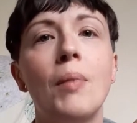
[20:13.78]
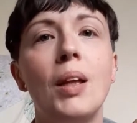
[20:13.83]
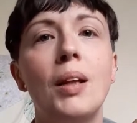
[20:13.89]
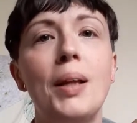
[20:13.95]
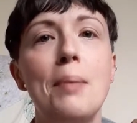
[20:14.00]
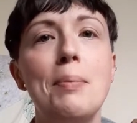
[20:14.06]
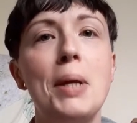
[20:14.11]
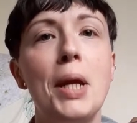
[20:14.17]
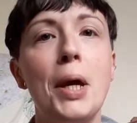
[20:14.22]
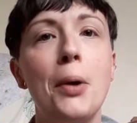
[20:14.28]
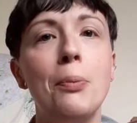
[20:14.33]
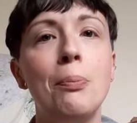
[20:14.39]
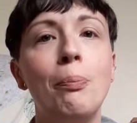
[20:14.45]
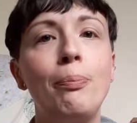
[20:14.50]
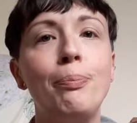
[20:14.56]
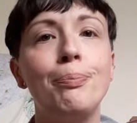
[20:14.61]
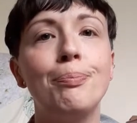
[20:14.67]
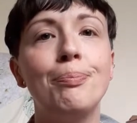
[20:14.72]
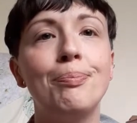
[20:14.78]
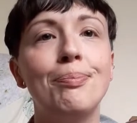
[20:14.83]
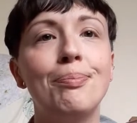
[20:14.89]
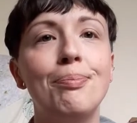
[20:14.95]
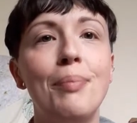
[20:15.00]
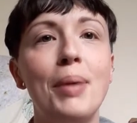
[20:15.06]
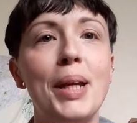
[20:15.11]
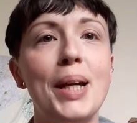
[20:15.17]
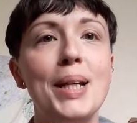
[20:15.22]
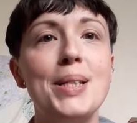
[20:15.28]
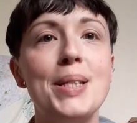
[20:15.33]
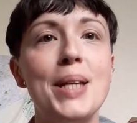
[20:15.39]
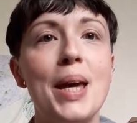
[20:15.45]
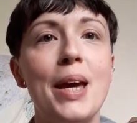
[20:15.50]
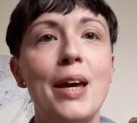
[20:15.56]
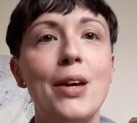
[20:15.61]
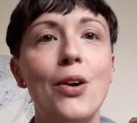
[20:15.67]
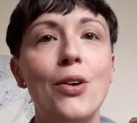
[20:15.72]
Let me know. It'd be nice to
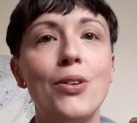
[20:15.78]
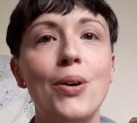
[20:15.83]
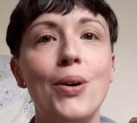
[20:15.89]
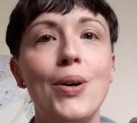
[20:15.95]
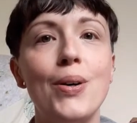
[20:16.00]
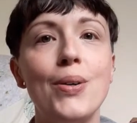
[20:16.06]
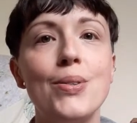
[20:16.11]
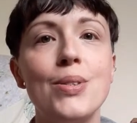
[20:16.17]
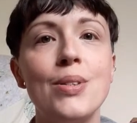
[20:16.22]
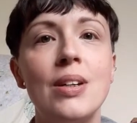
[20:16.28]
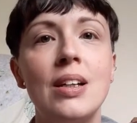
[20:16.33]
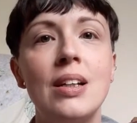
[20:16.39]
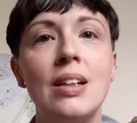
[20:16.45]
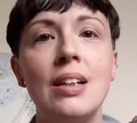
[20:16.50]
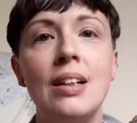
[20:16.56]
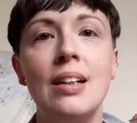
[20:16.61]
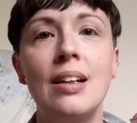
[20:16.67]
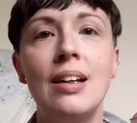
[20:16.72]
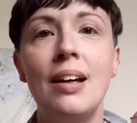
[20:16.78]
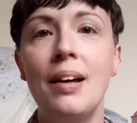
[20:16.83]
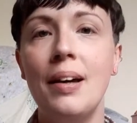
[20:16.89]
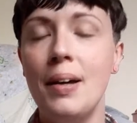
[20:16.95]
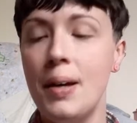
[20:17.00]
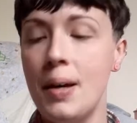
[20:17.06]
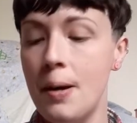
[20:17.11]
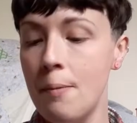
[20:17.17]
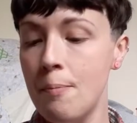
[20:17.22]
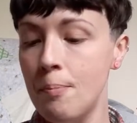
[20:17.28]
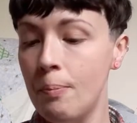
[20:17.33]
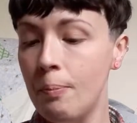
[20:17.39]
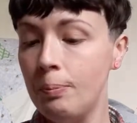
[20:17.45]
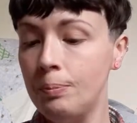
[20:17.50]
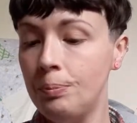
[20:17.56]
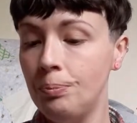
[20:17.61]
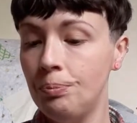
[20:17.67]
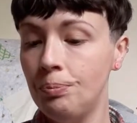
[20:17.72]
hear your thoughts.
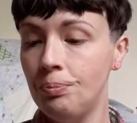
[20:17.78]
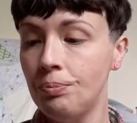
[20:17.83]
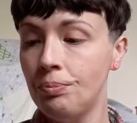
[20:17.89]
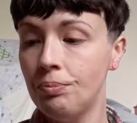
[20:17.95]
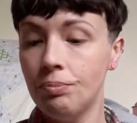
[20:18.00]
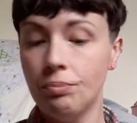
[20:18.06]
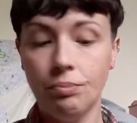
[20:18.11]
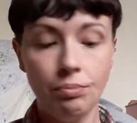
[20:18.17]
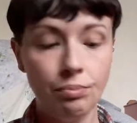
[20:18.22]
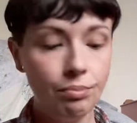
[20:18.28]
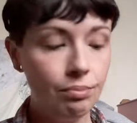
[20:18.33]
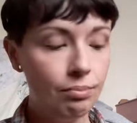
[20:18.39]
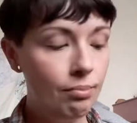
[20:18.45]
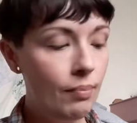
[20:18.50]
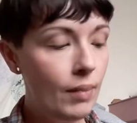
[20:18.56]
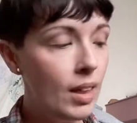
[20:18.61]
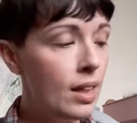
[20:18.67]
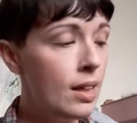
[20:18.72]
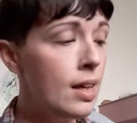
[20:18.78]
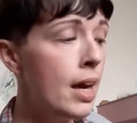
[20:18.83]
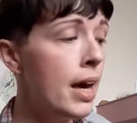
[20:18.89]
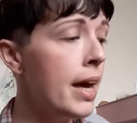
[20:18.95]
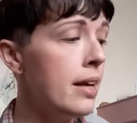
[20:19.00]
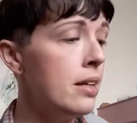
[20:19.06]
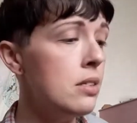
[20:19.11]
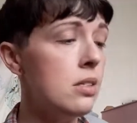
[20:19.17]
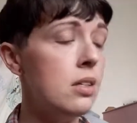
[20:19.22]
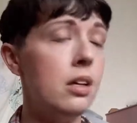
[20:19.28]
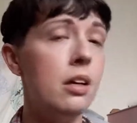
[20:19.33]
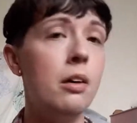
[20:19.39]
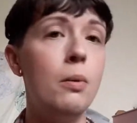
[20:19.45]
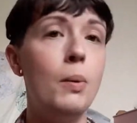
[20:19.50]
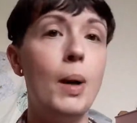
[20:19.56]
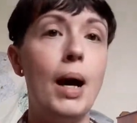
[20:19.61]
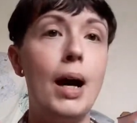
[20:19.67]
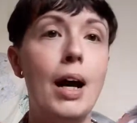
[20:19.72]
Yeah,
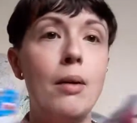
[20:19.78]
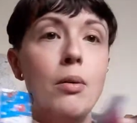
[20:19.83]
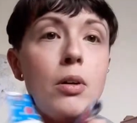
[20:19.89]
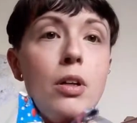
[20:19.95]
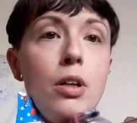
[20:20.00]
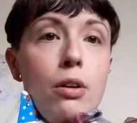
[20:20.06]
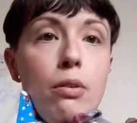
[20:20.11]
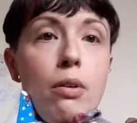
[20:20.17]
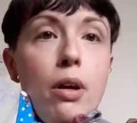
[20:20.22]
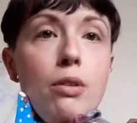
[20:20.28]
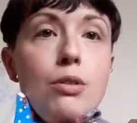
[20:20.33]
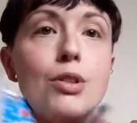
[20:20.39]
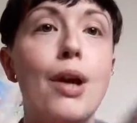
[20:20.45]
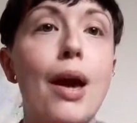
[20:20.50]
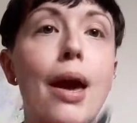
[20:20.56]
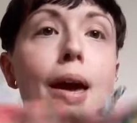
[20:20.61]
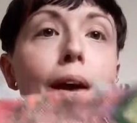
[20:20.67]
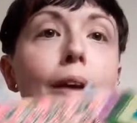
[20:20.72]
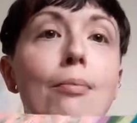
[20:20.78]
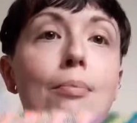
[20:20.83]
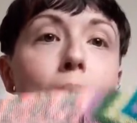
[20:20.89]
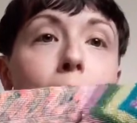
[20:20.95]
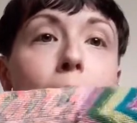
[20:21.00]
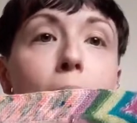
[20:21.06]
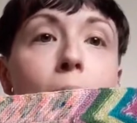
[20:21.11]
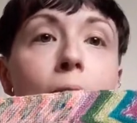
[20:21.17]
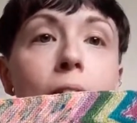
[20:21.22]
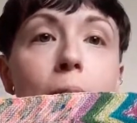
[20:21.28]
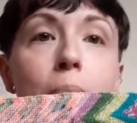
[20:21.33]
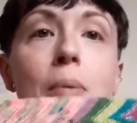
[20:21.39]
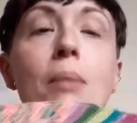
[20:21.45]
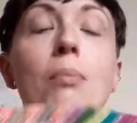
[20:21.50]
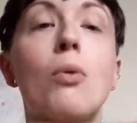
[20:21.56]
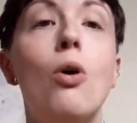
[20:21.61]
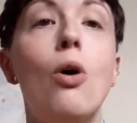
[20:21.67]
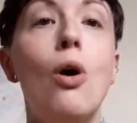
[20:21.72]
so I'm going to crochet, maybe work a
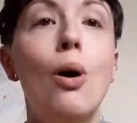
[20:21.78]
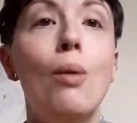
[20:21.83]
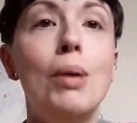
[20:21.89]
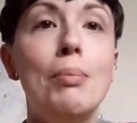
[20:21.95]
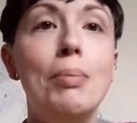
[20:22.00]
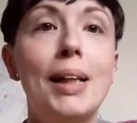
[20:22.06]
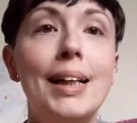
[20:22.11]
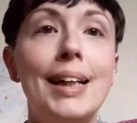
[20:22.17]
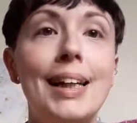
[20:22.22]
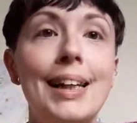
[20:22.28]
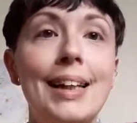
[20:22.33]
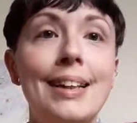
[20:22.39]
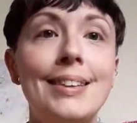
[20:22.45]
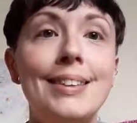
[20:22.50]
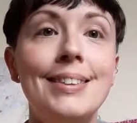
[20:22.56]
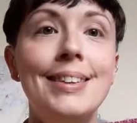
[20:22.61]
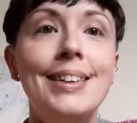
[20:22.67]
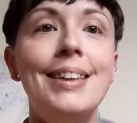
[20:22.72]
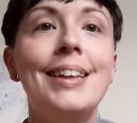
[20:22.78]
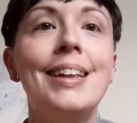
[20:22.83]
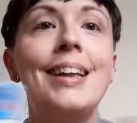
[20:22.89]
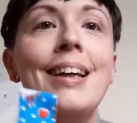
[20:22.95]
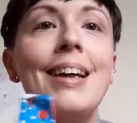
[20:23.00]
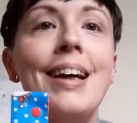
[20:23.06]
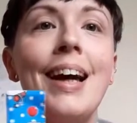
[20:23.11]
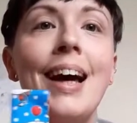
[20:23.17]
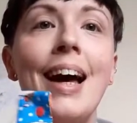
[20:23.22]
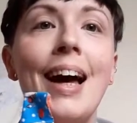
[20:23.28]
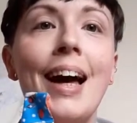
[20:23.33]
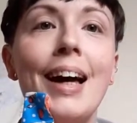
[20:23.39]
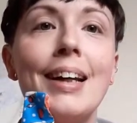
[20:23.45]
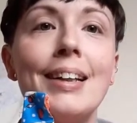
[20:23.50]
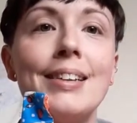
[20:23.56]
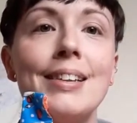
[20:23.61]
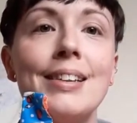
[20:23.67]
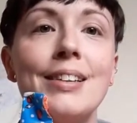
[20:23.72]
bit more on my blanket,
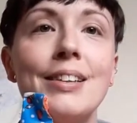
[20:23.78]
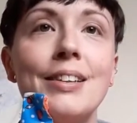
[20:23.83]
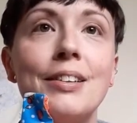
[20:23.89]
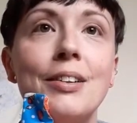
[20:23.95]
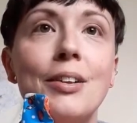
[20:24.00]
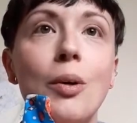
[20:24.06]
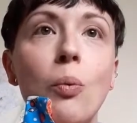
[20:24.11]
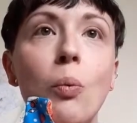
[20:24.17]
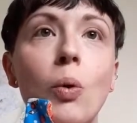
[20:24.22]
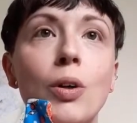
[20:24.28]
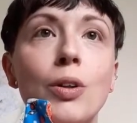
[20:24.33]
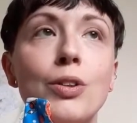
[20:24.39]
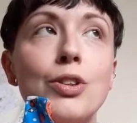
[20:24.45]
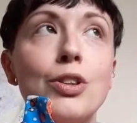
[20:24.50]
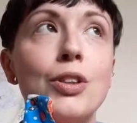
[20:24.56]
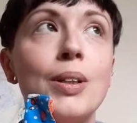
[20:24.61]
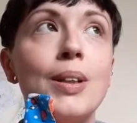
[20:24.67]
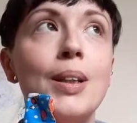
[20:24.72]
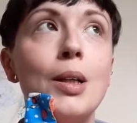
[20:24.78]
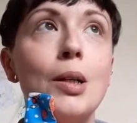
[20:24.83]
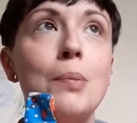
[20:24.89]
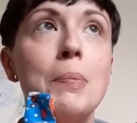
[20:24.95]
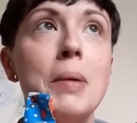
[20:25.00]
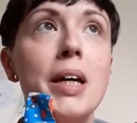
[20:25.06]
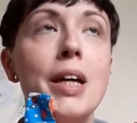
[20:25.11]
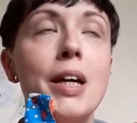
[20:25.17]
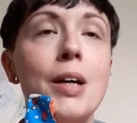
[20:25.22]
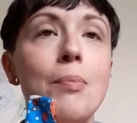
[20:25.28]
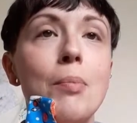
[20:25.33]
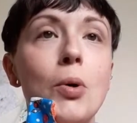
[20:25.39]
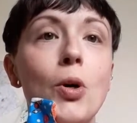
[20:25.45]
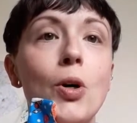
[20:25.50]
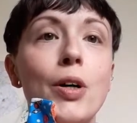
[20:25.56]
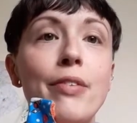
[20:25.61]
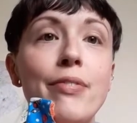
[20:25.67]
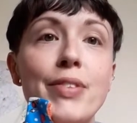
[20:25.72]
and watch a little bit
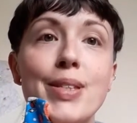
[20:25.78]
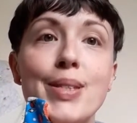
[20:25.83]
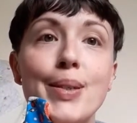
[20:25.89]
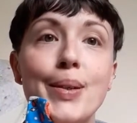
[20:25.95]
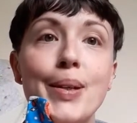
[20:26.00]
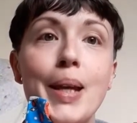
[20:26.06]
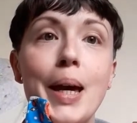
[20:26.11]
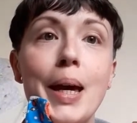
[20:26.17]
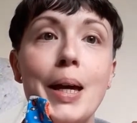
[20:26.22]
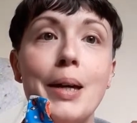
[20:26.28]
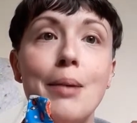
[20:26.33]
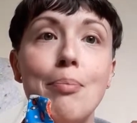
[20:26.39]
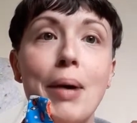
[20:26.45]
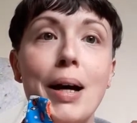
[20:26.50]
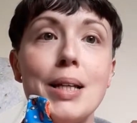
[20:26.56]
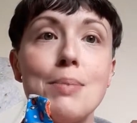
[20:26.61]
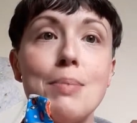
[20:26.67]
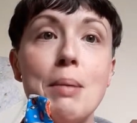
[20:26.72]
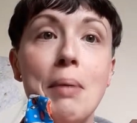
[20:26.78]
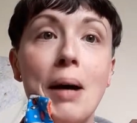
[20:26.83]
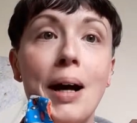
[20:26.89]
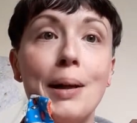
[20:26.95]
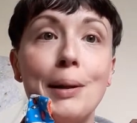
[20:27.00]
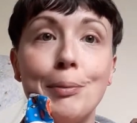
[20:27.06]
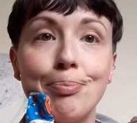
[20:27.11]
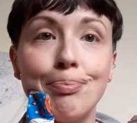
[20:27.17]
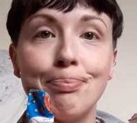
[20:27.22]
more of the Sunday pass me by.